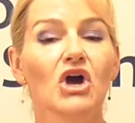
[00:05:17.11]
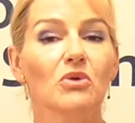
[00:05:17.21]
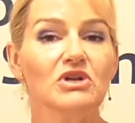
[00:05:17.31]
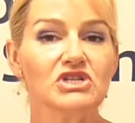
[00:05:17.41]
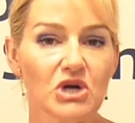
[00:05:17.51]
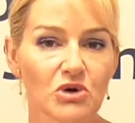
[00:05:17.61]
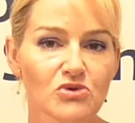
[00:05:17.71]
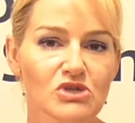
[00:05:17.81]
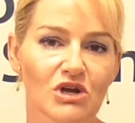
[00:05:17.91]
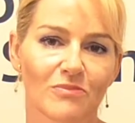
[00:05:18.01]
which
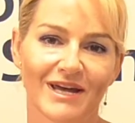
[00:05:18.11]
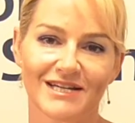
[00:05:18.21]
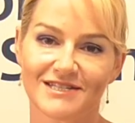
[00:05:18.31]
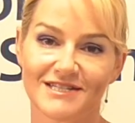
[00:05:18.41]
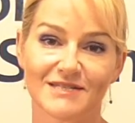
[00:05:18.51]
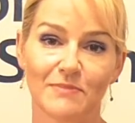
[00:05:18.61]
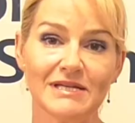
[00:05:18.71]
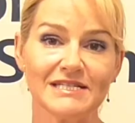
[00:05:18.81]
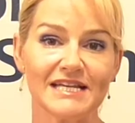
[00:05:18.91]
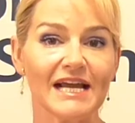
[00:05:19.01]
also makes
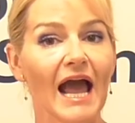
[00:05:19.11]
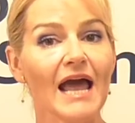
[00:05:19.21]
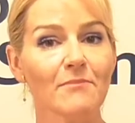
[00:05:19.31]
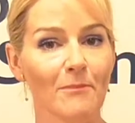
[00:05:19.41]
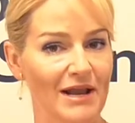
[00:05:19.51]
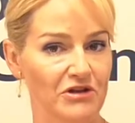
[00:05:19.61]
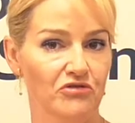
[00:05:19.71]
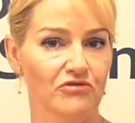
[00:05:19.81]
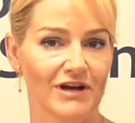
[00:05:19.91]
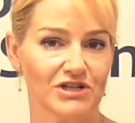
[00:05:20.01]
dispensing and
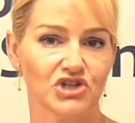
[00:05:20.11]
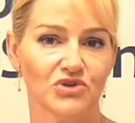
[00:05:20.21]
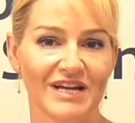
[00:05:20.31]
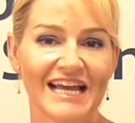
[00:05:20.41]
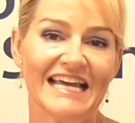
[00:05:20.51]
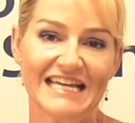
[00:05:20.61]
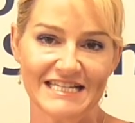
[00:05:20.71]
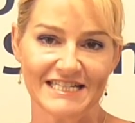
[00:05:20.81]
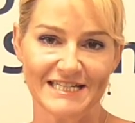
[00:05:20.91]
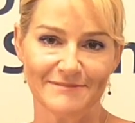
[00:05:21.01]
manufacturing
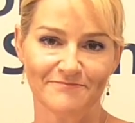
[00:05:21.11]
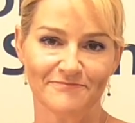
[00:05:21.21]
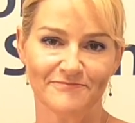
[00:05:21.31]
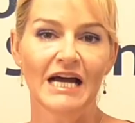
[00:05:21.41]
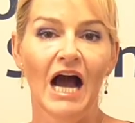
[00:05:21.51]
easy.